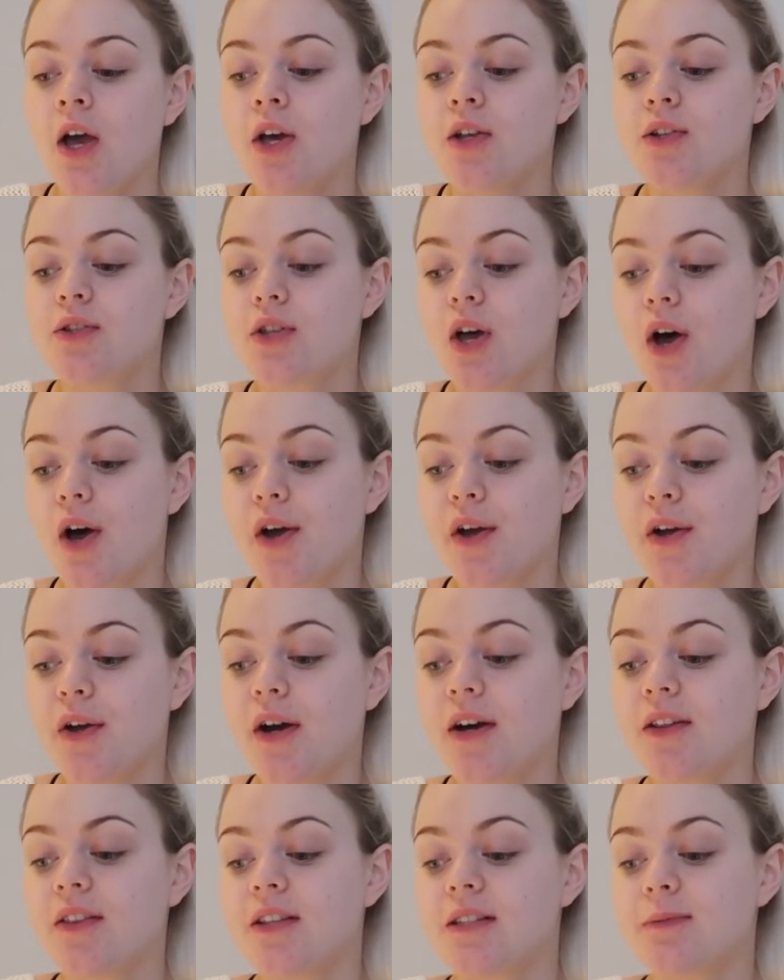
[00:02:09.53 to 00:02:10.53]

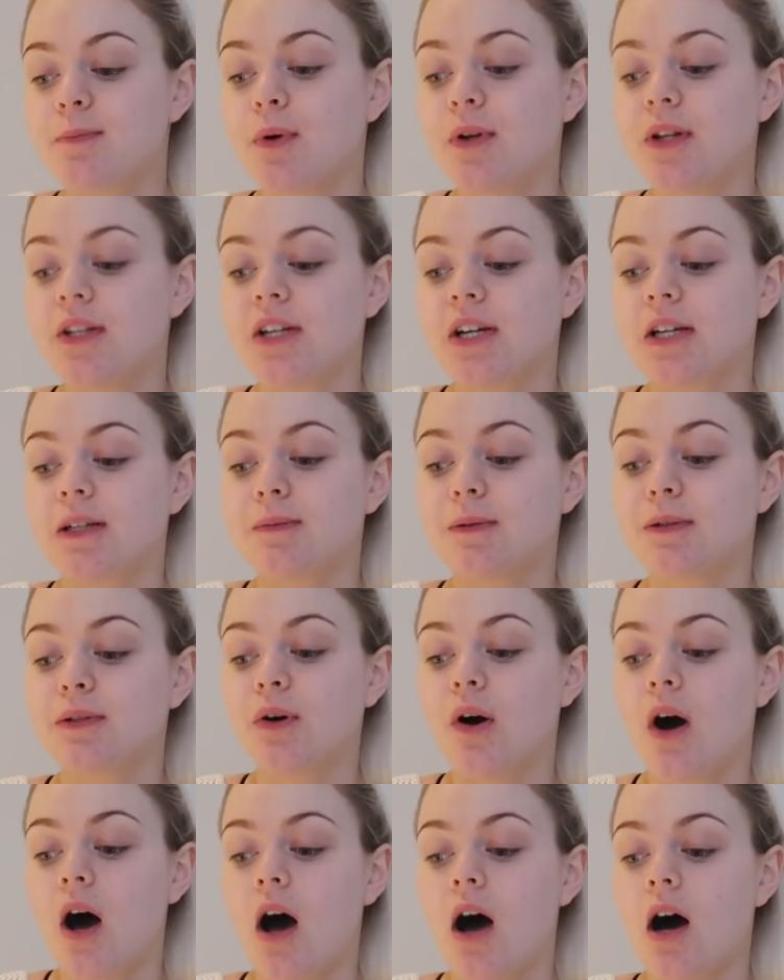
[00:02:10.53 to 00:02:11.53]
So this morning Jasper's
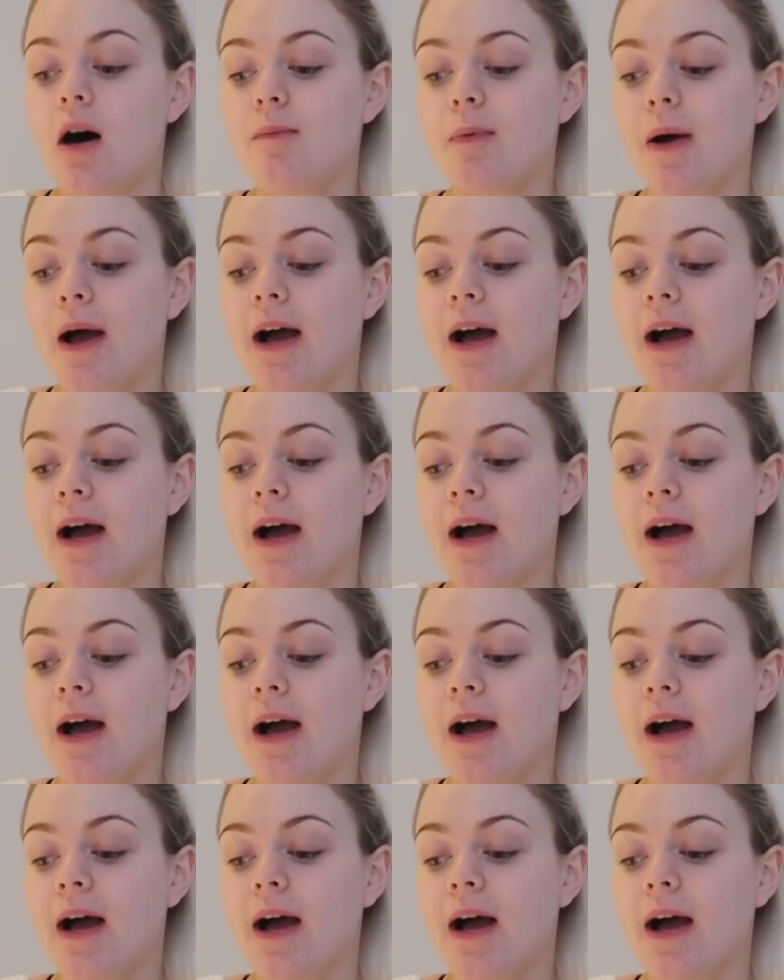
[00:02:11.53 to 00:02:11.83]
got up